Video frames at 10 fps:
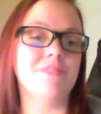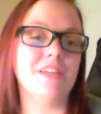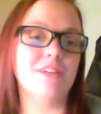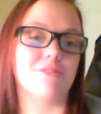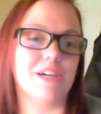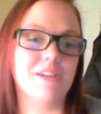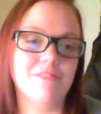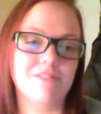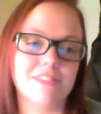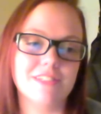Anyway,
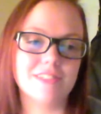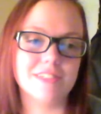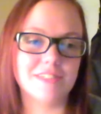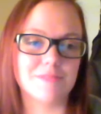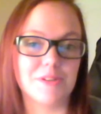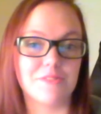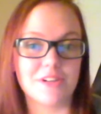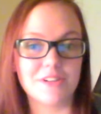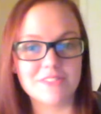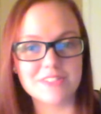this is my
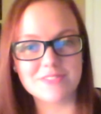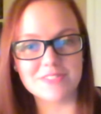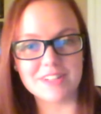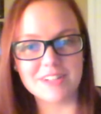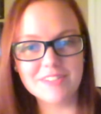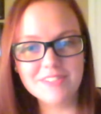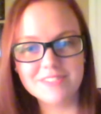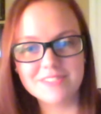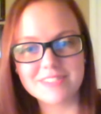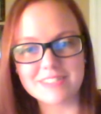very first video,
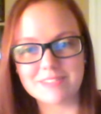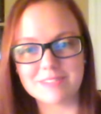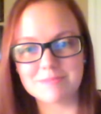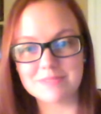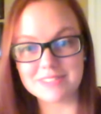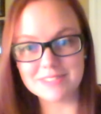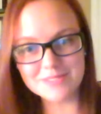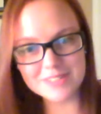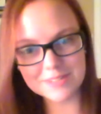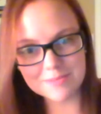so please
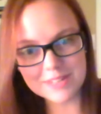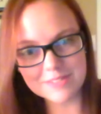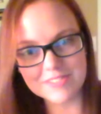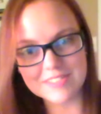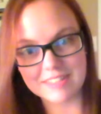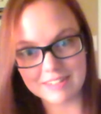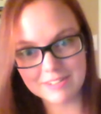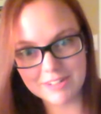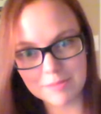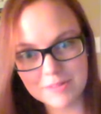forgive me if it's kind of
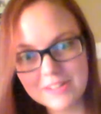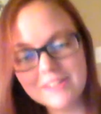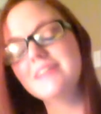crappy.